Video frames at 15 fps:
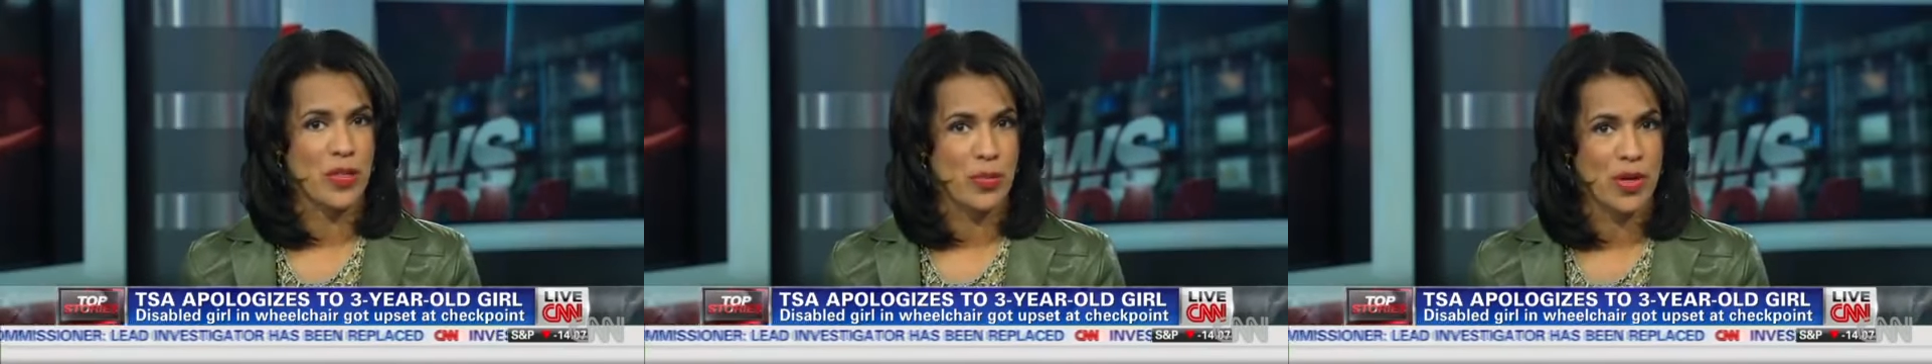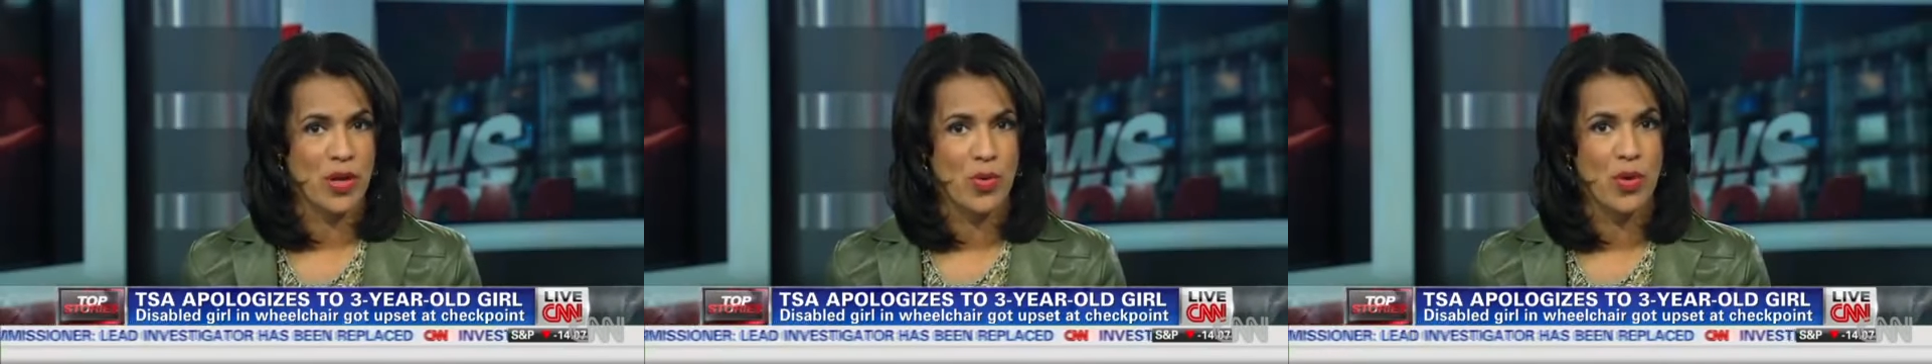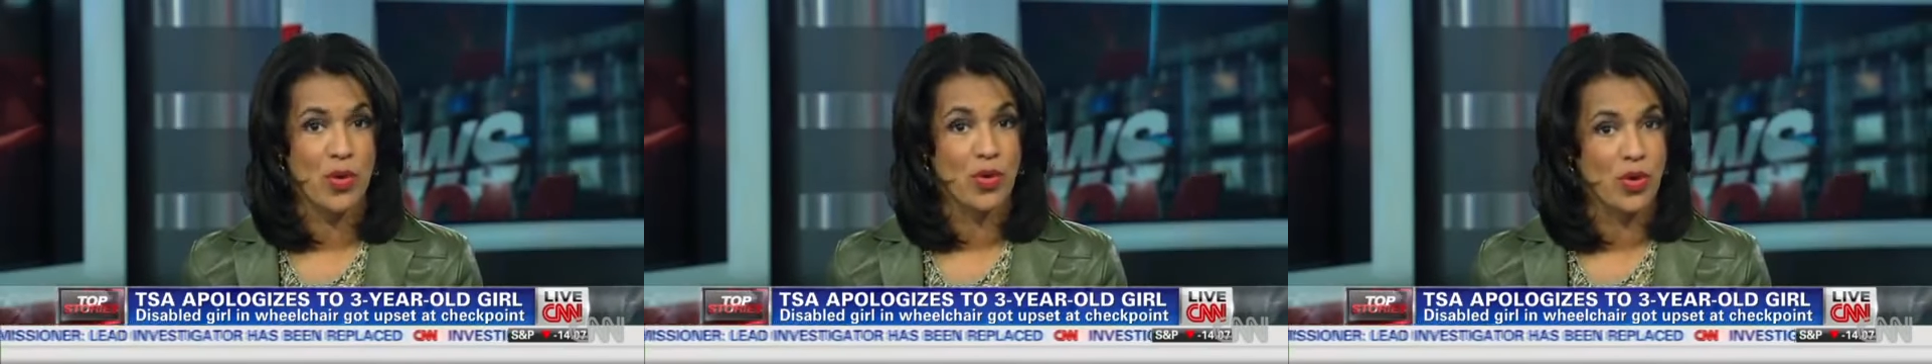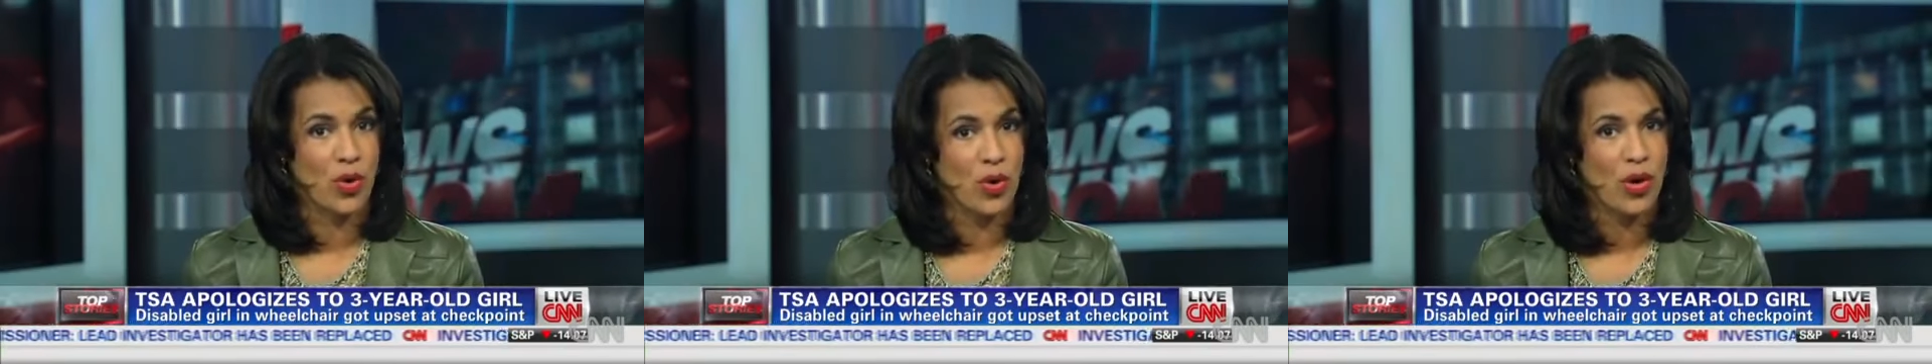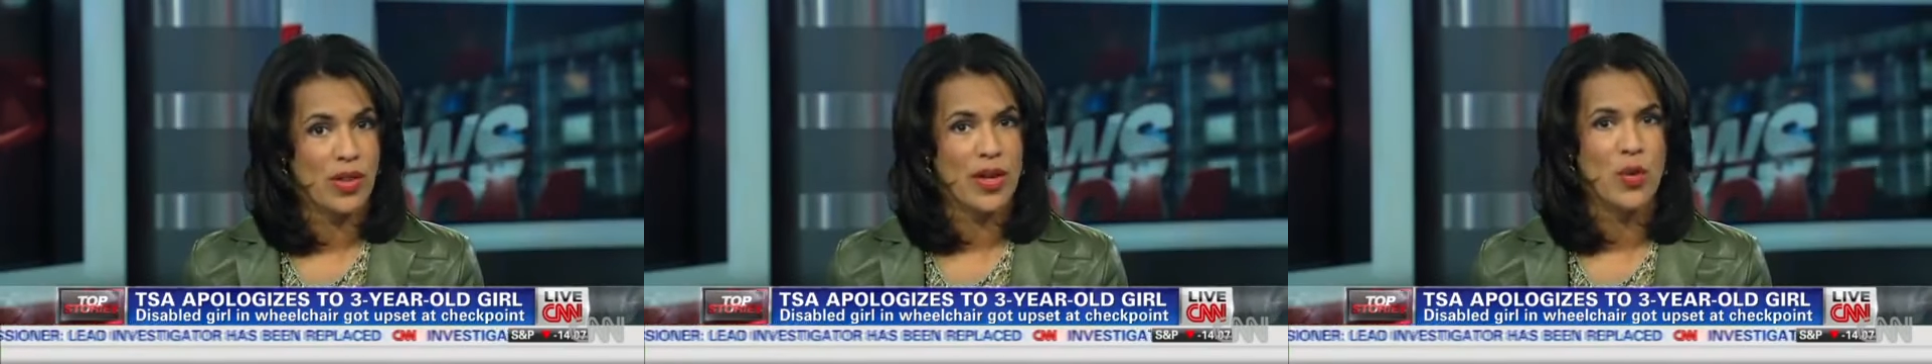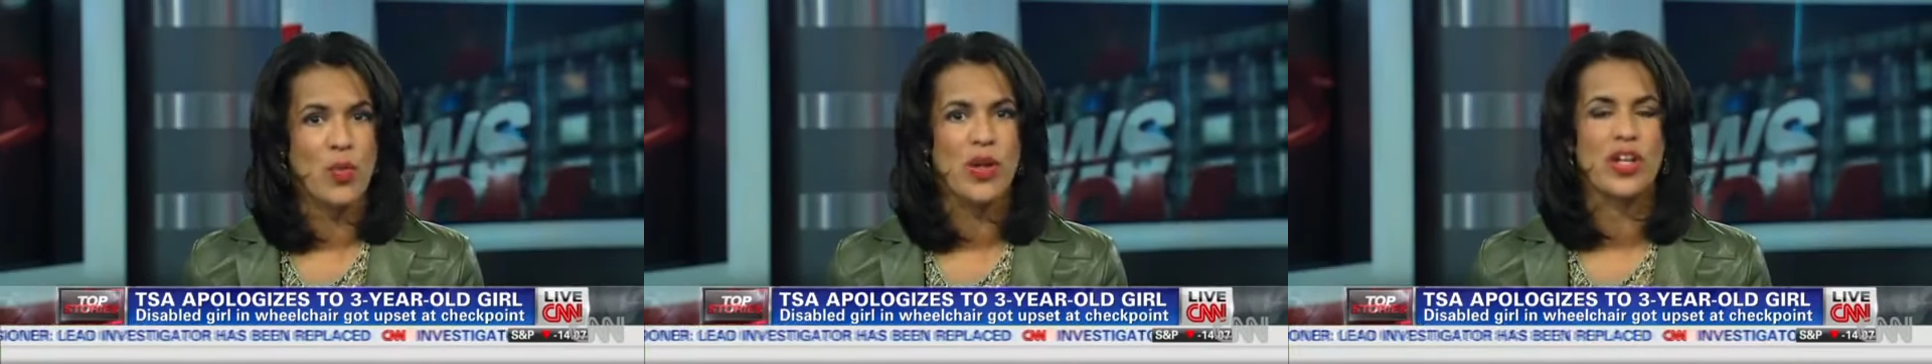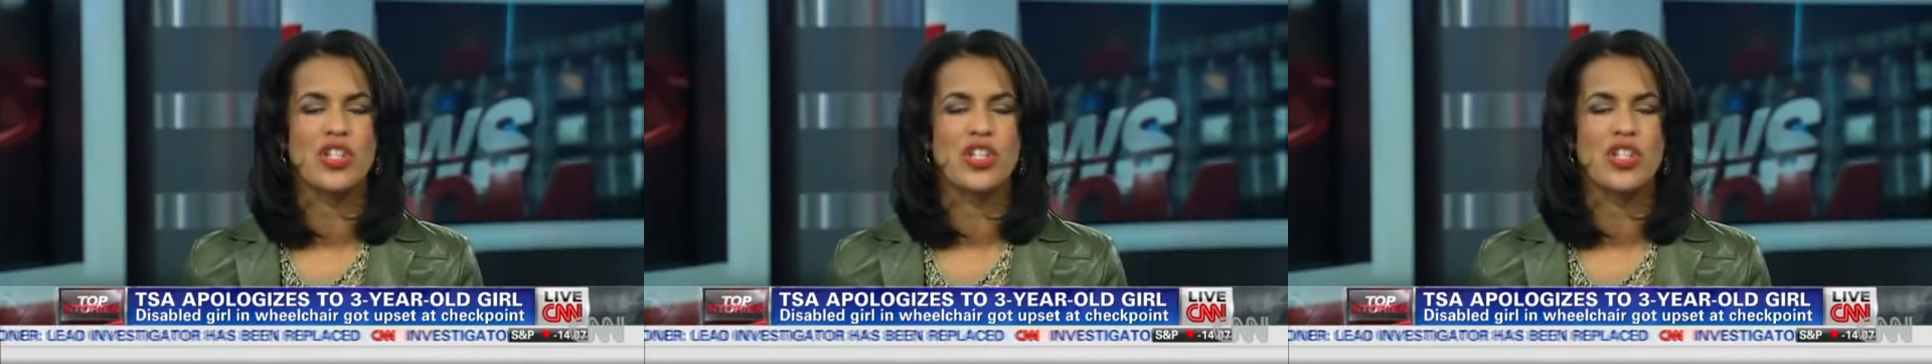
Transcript: to a 3-year-old girl in a